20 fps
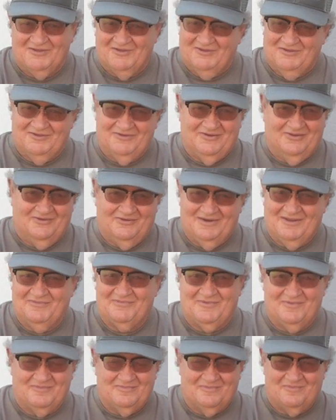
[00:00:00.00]
You don't
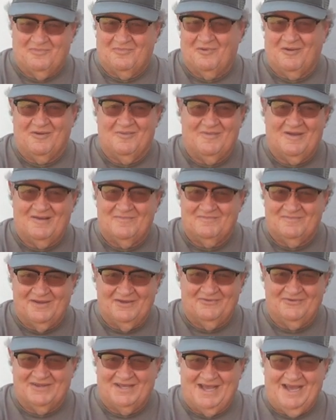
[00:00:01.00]
have to worry about
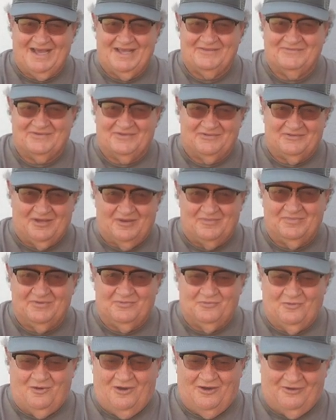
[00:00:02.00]
melting ice and
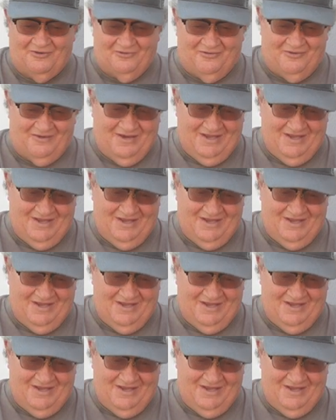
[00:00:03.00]
dumping water.